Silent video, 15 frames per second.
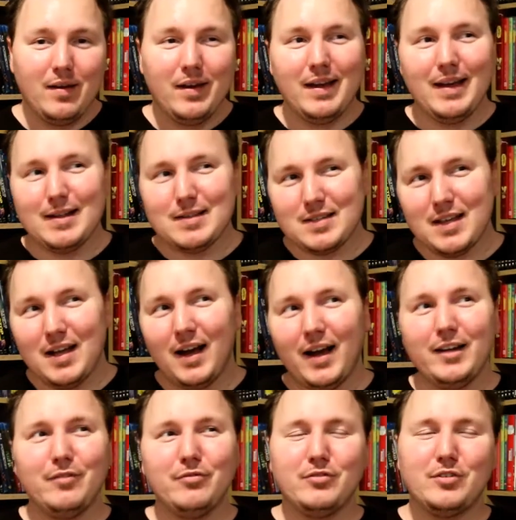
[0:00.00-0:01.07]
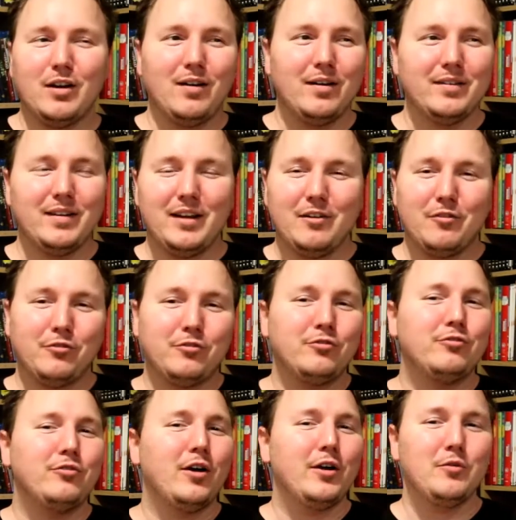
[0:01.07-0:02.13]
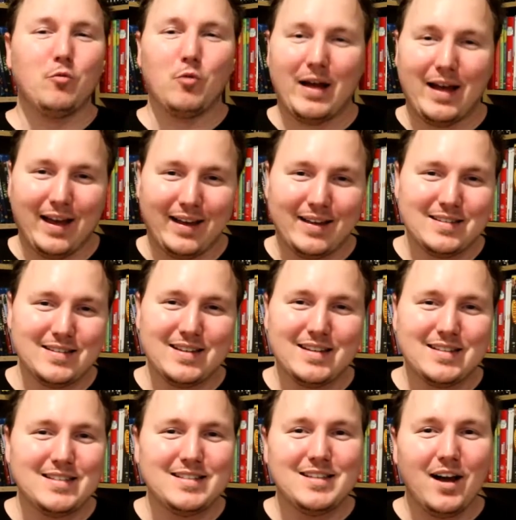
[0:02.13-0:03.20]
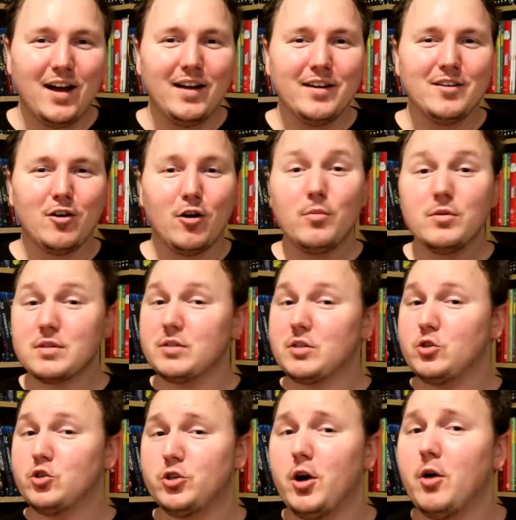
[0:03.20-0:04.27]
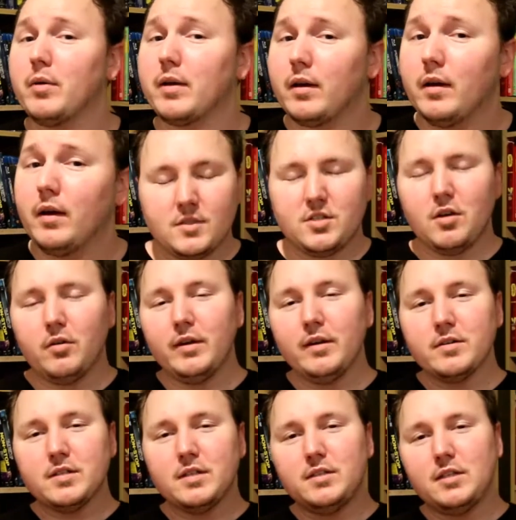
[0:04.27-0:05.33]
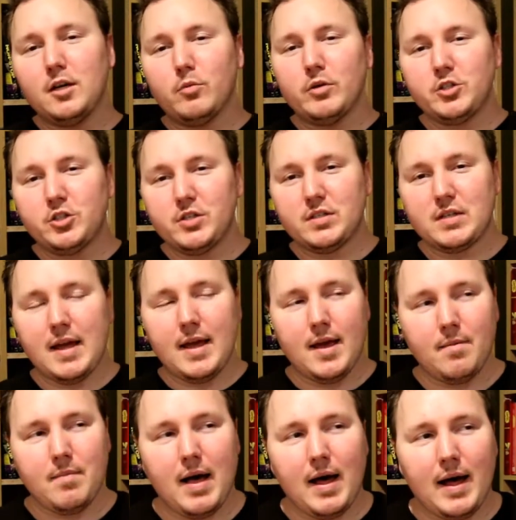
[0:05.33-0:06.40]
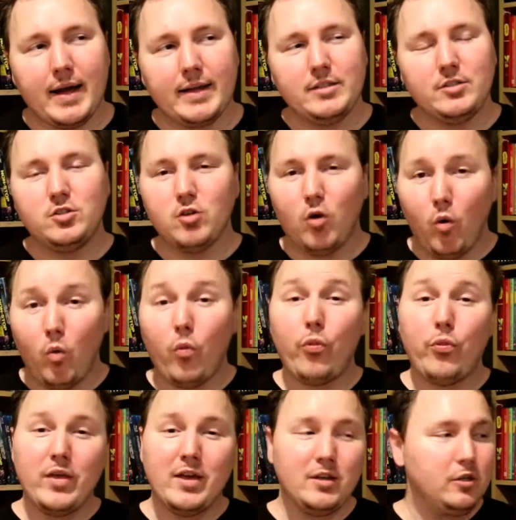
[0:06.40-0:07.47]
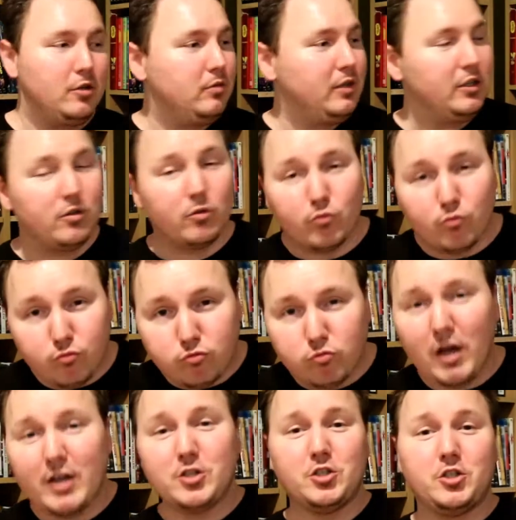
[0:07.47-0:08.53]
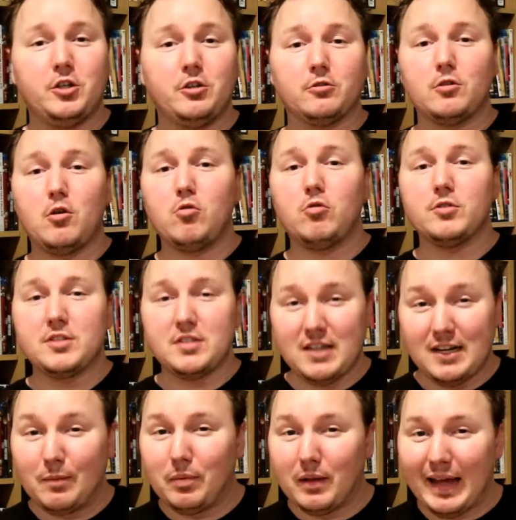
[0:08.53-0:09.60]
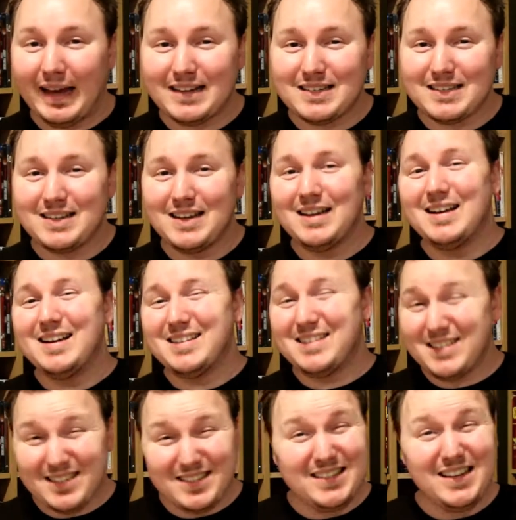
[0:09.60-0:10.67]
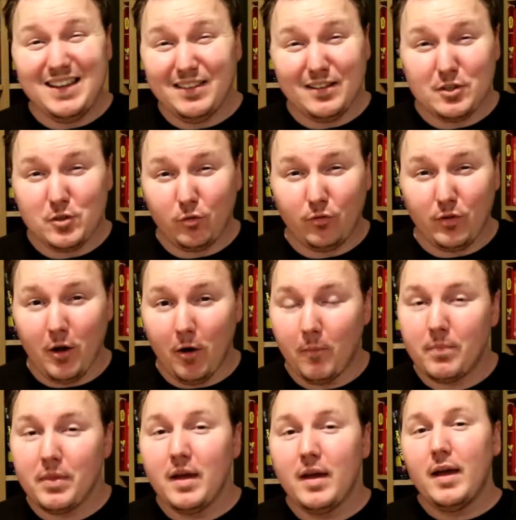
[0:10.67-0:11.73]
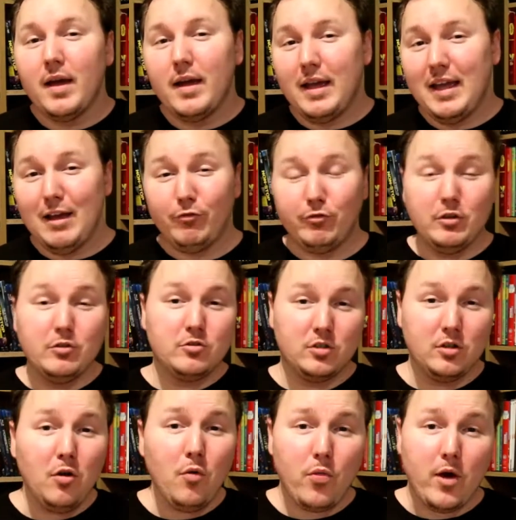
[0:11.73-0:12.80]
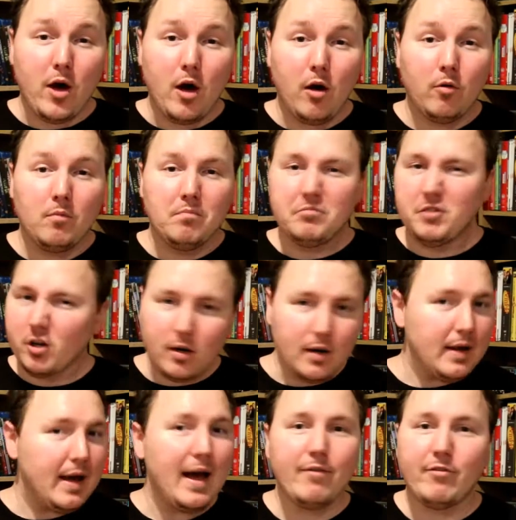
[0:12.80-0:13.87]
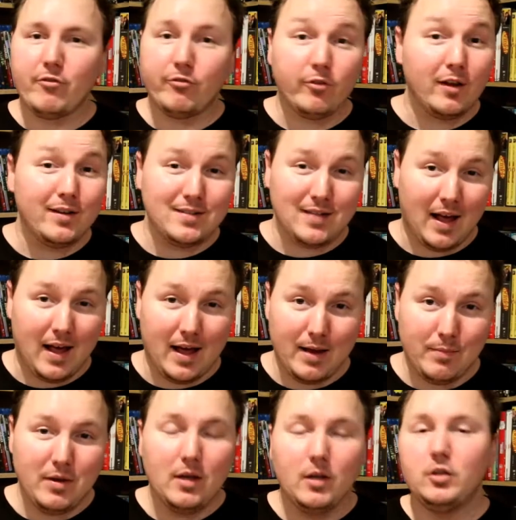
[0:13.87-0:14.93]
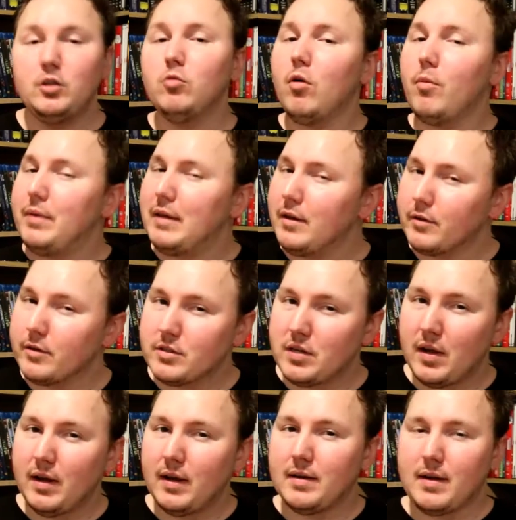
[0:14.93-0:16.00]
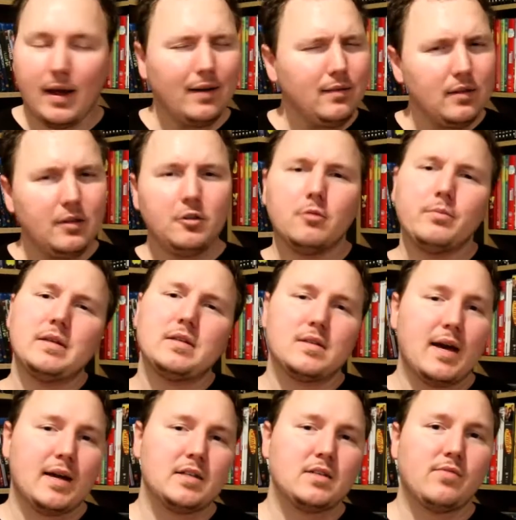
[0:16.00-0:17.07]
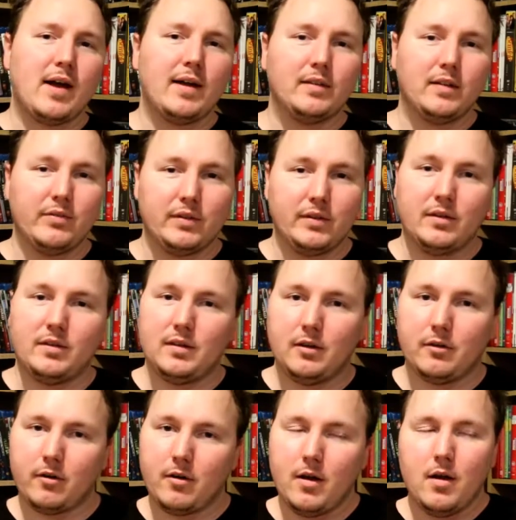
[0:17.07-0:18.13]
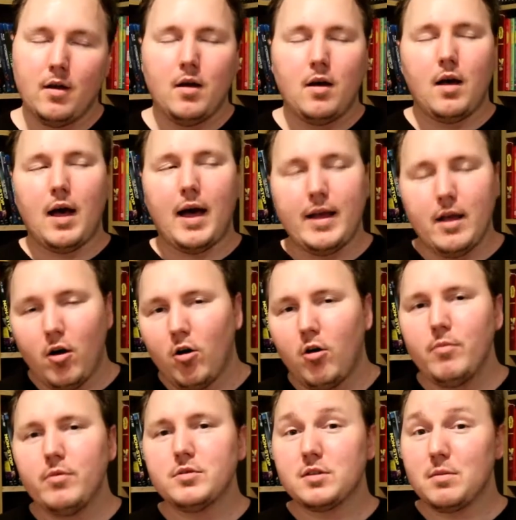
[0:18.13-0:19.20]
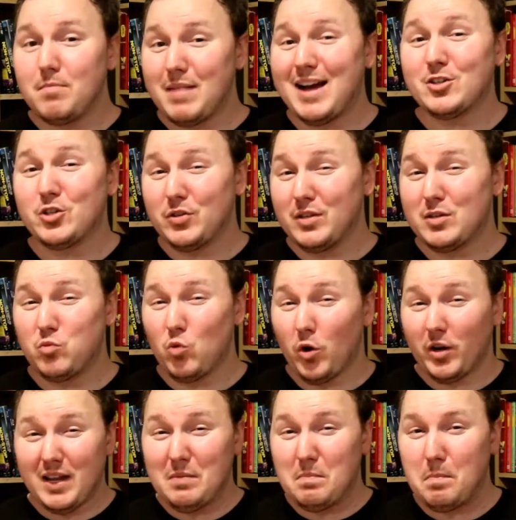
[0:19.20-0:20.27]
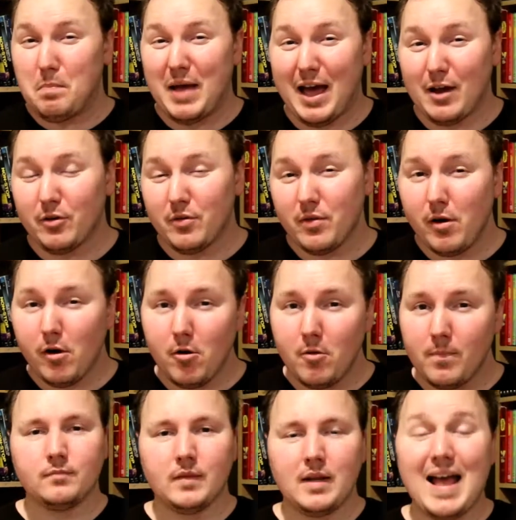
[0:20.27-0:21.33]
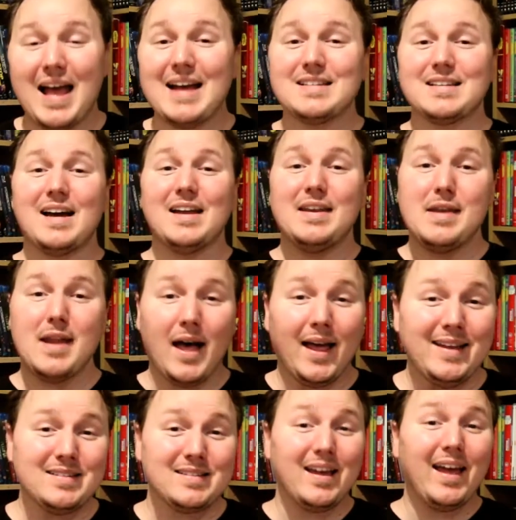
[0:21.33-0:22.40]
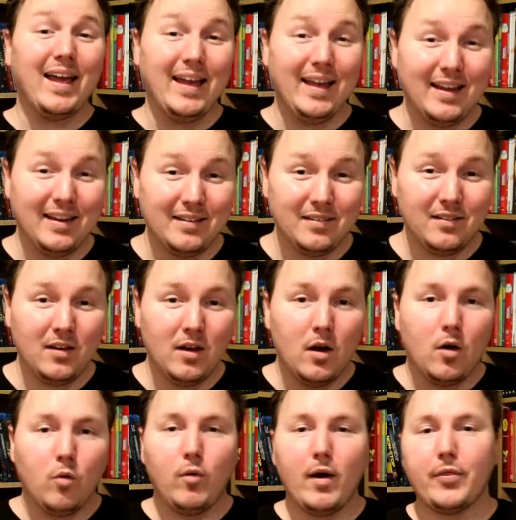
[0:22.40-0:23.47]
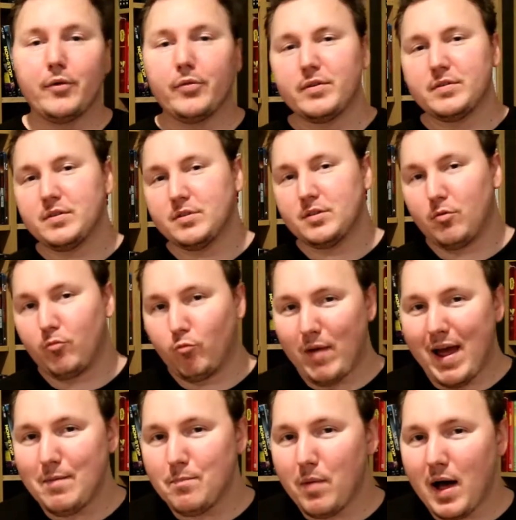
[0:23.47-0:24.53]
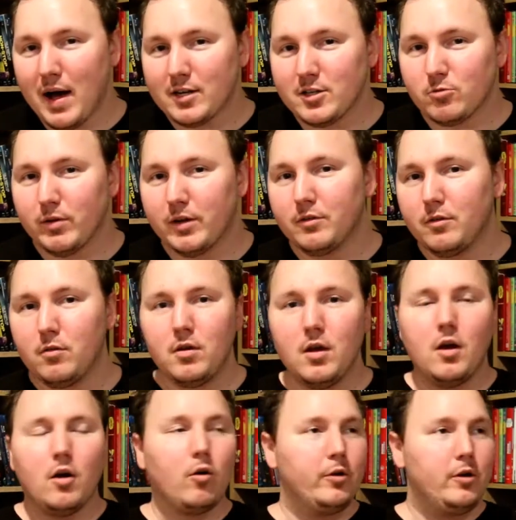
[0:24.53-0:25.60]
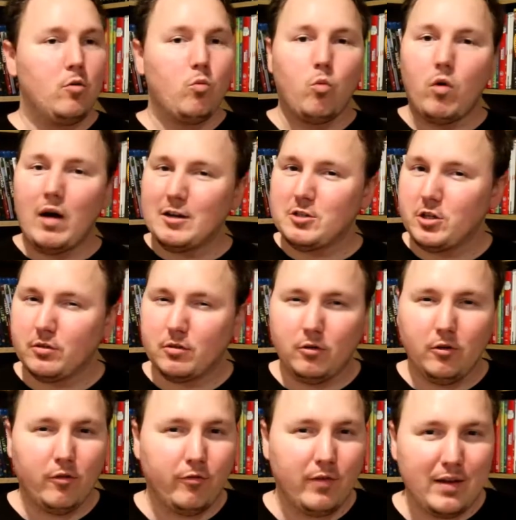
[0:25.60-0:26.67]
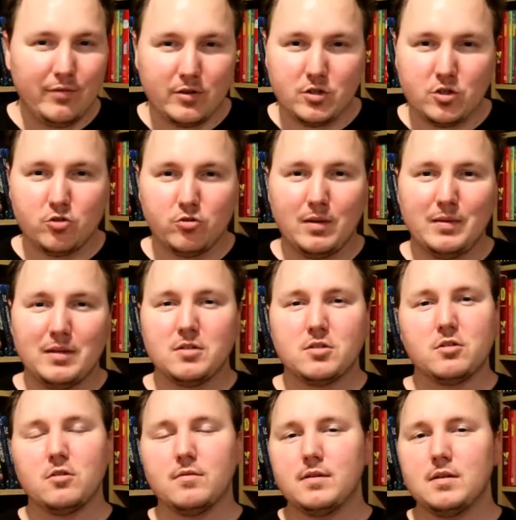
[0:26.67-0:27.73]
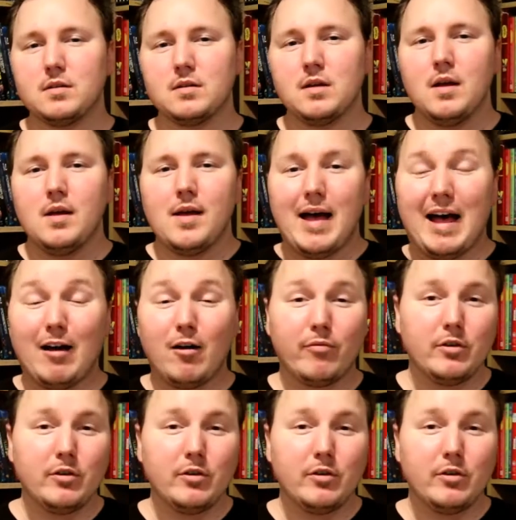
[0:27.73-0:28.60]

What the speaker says: it's kind of done in a fun way. It's done almost as a joke. So here's the deal with Shazam. I don't think you need to rush to your local Cineplex to see this film. If you do, though, you're going to have a fun time. You will be entertained. I think you'll be satisfied leaving the theater. I almost imagine this working better, though, as a night in whether this is a Redbox rental or you watch it through your favorite streaming service, however